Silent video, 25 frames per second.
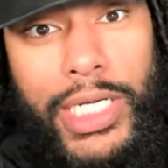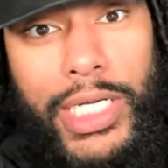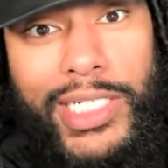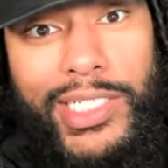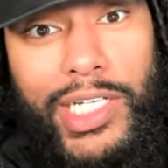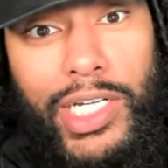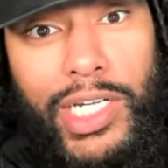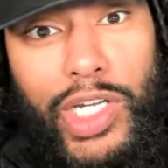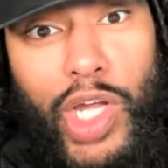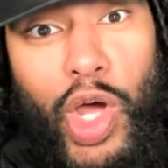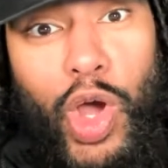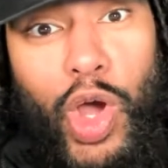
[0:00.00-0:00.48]

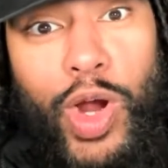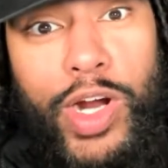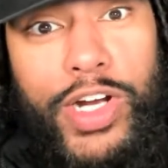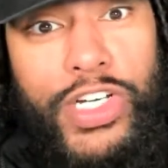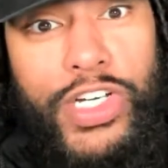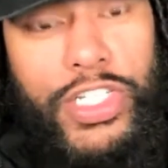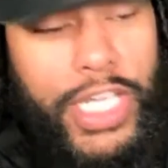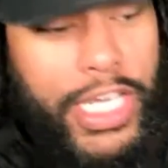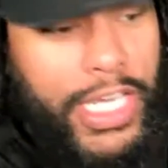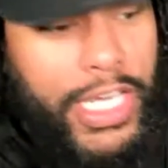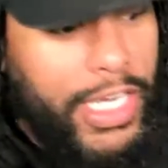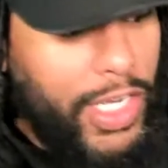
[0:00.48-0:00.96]
large
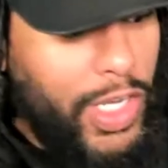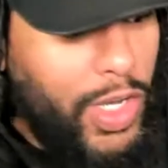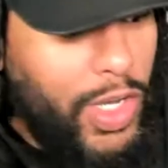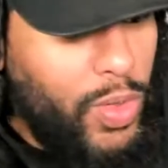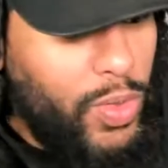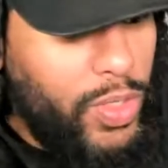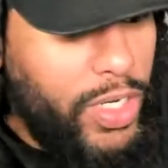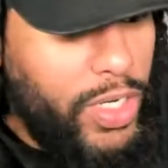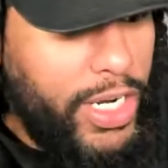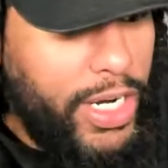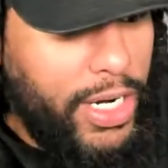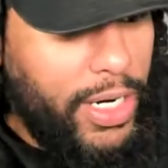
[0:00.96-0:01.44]
thing
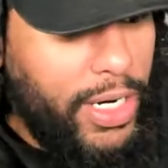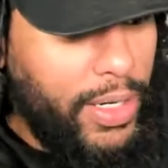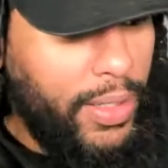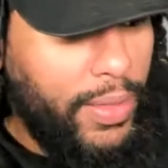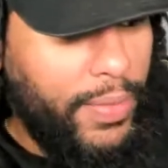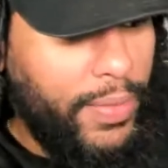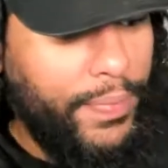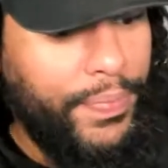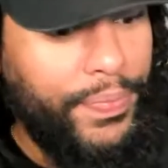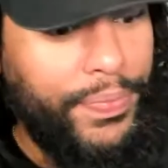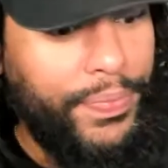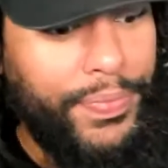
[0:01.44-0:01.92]
on there,
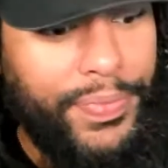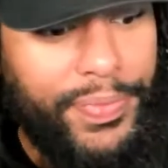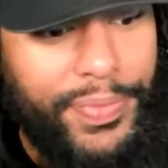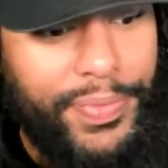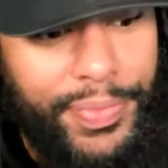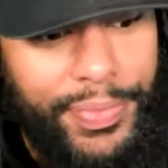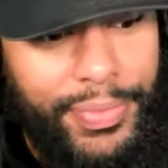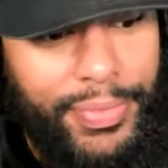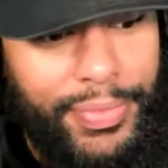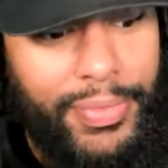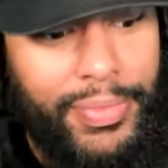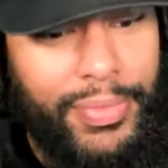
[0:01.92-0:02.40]

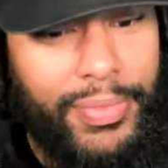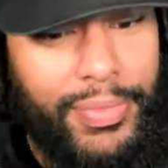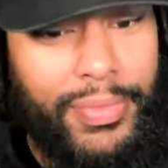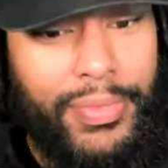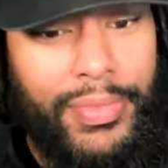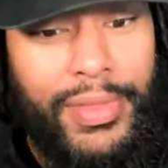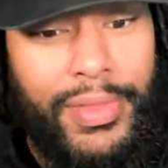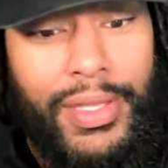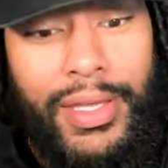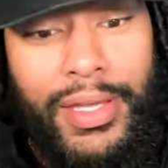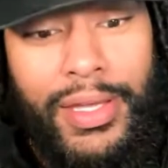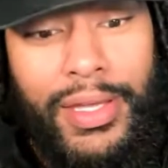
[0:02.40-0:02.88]

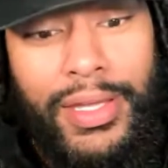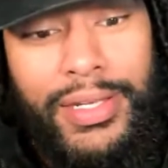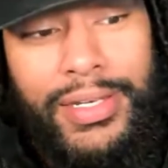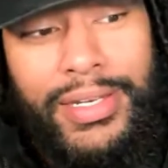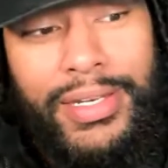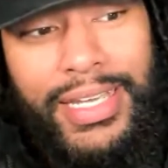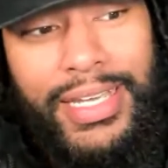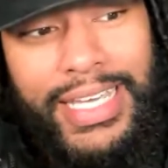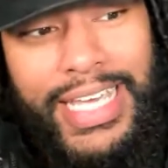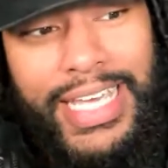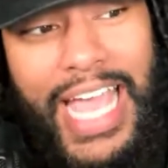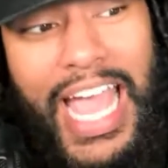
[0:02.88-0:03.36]

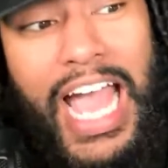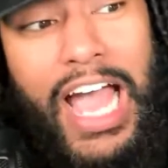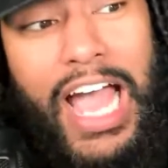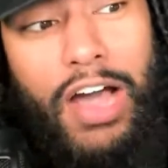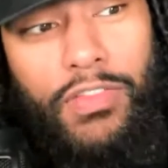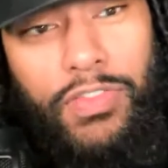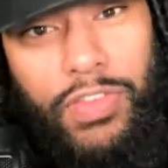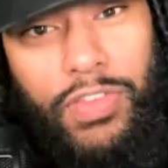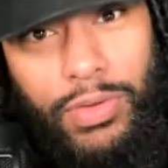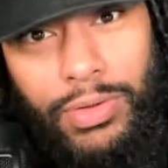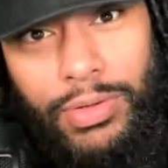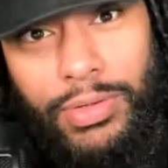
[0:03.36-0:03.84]
the
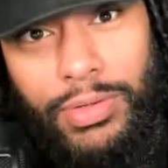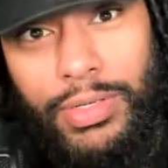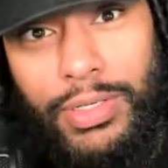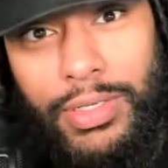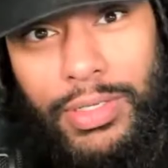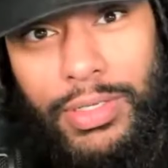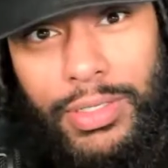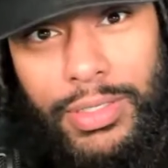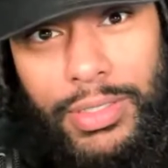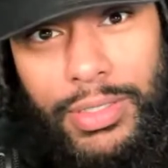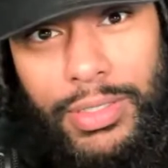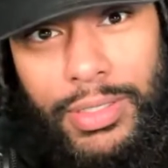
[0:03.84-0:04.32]
gavel.
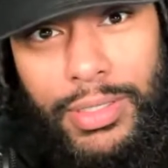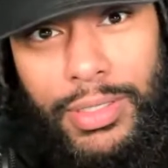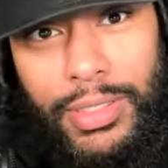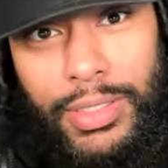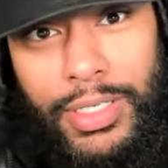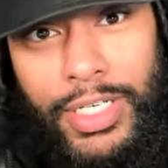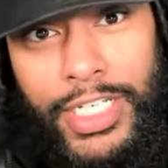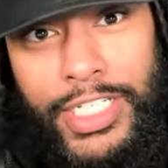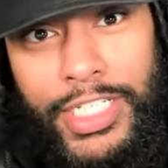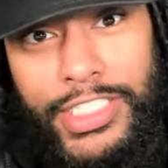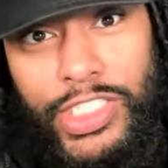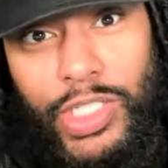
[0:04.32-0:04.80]

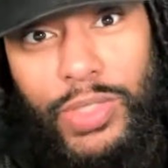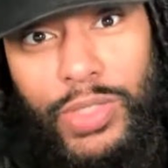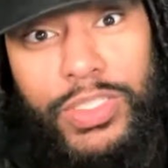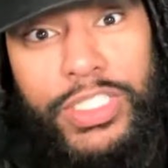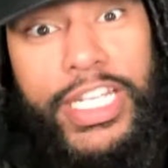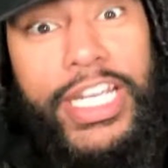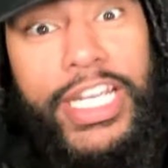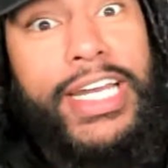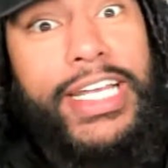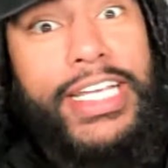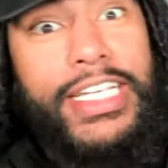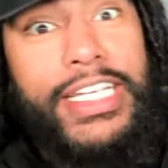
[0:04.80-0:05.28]
So
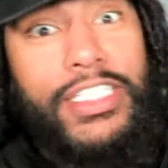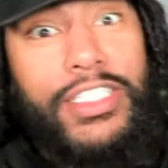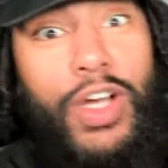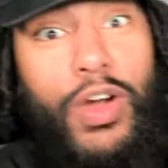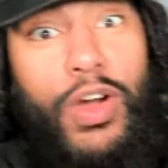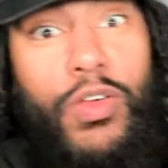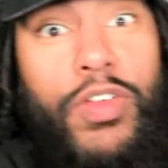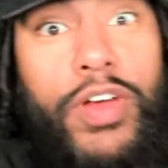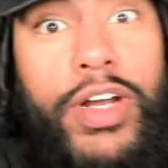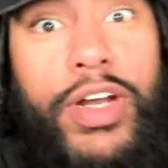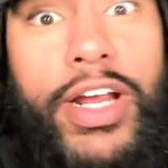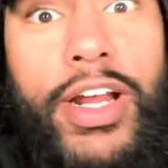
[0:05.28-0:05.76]
Diddy's
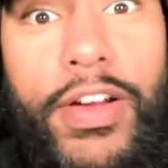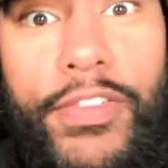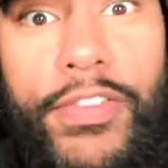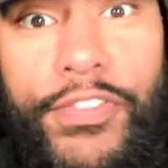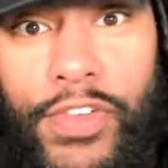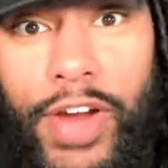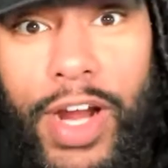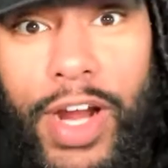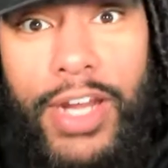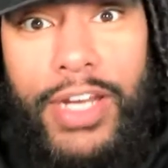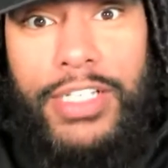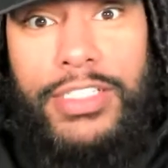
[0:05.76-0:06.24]
over there in
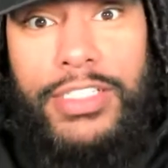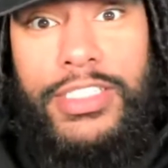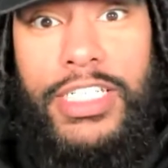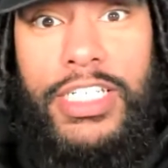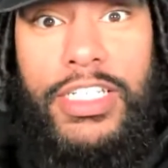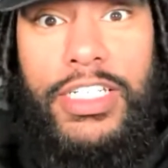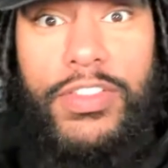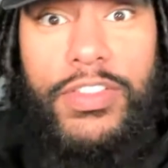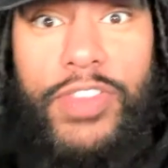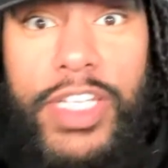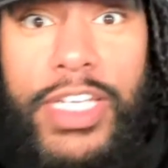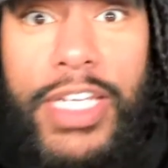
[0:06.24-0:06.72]
front of the
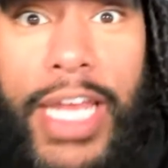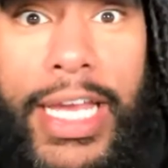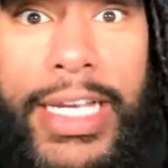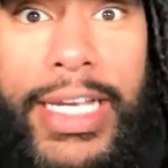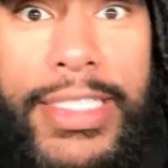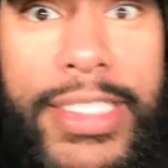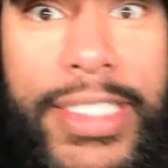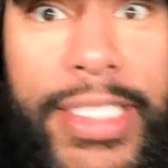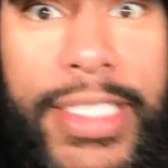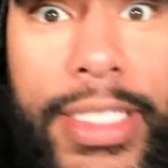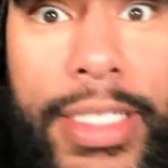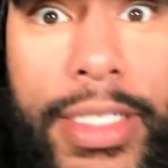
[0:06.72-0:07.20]
TV like
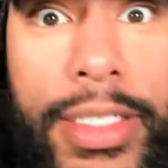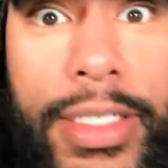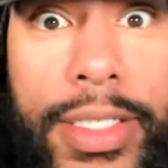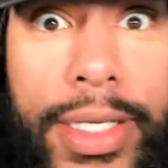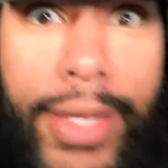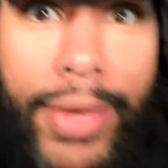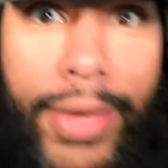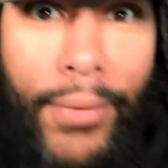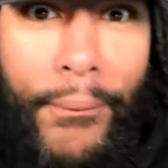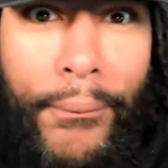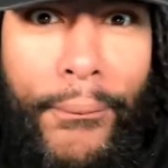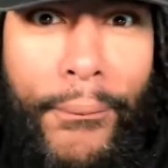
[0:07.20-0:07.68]
this.
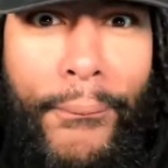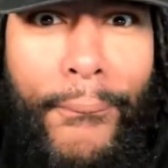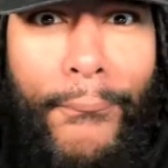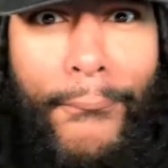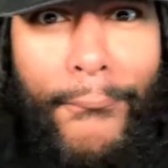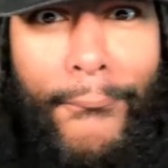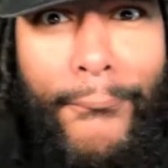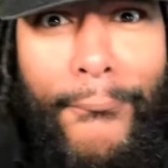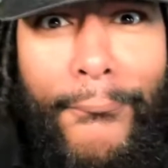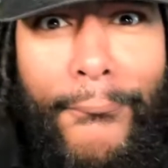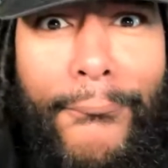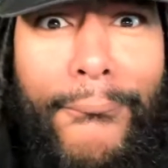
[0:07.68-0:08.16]

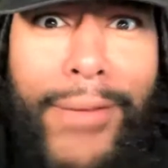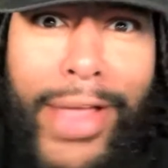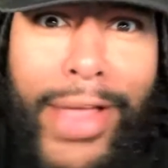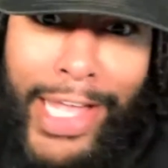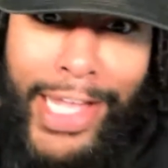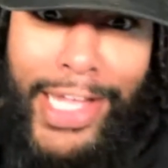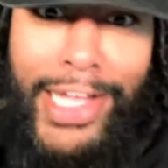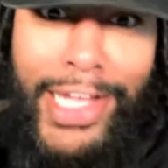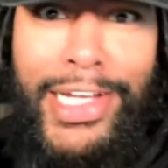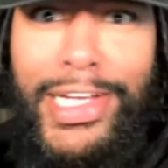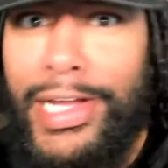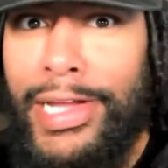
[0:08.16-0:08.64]
Oh,
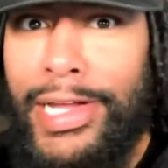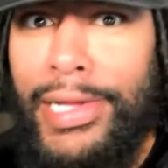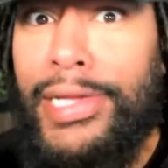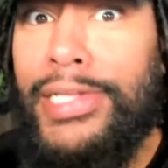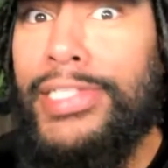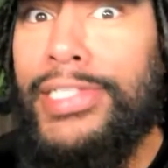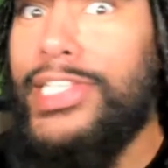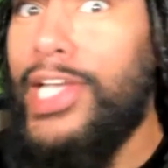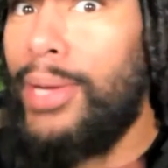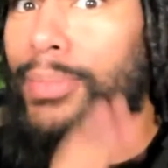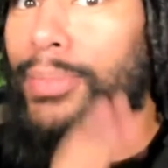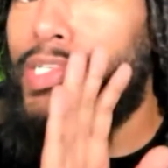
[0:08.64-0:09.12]

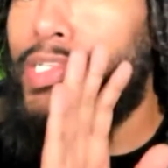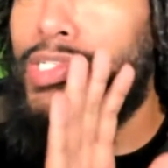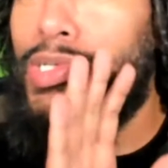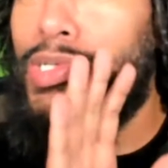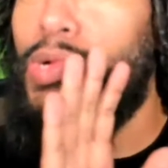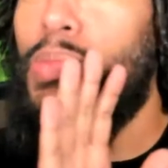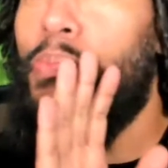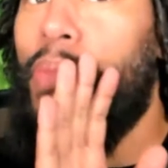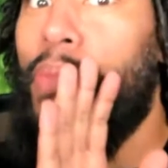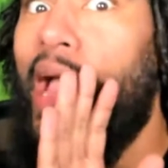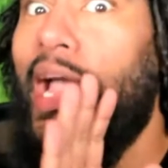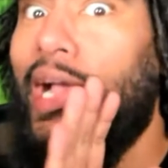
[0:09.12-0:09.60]
tell him to
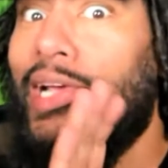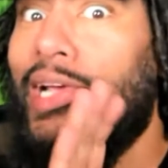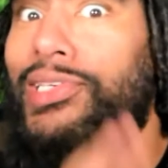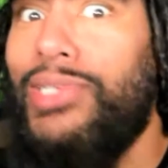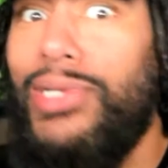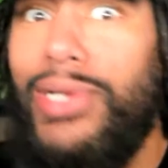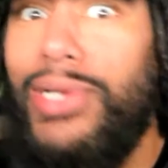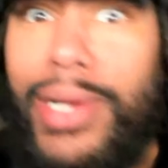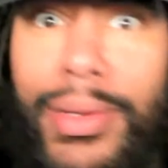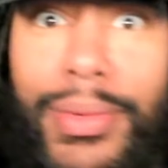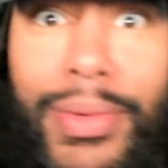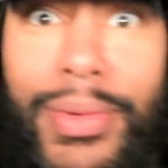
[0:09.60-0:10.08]
scoot back
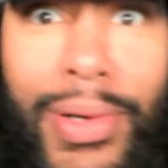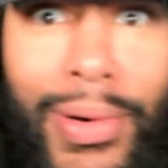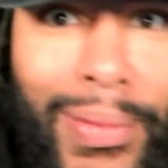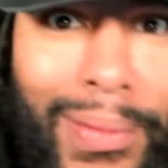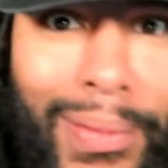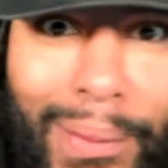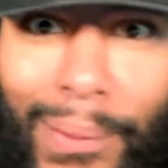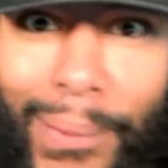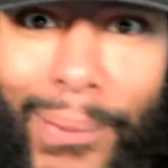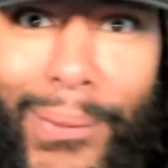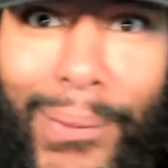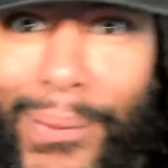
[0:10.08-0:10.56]
some.
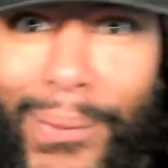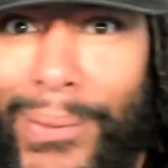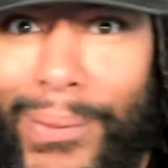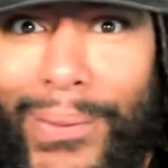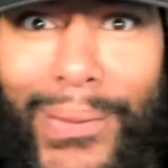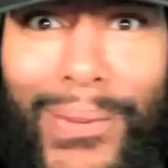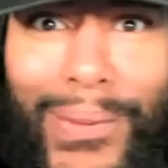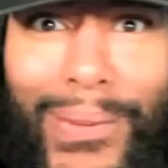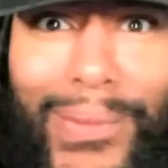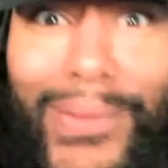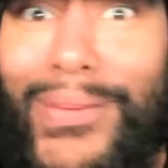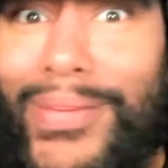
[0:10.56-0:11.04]

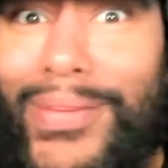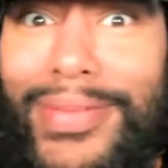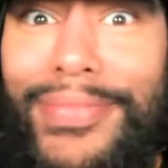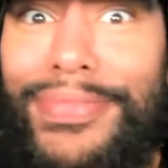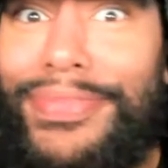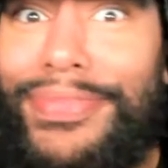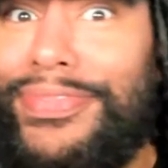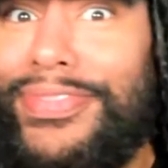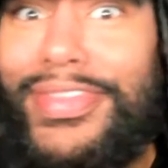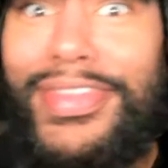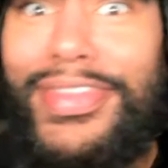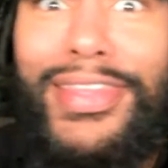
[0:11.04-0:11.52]
Oh,
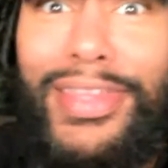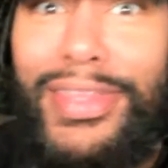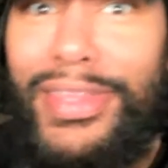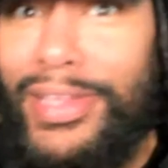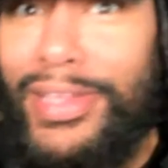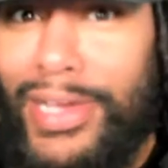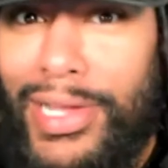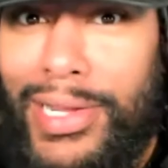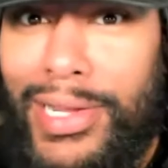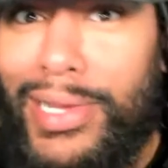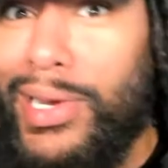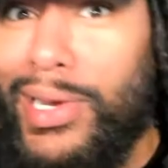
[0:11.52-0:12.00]

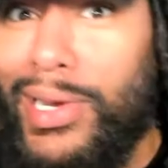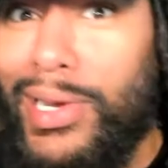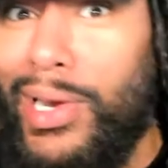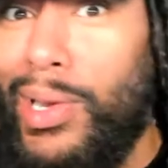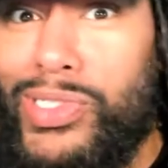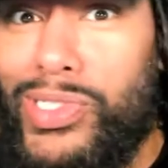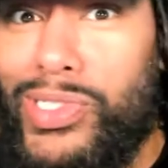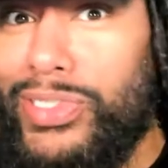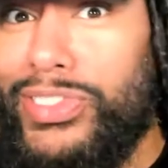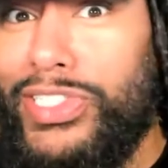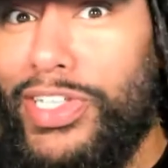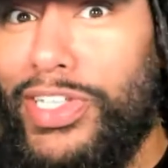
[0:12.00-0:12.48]

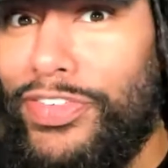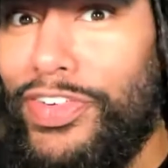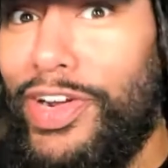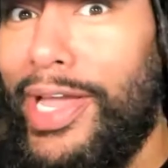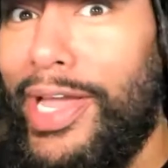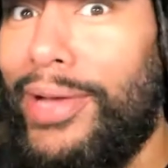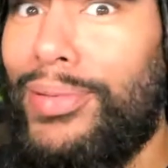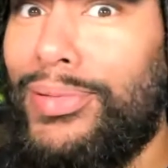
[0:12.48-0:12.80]
closer, different angle,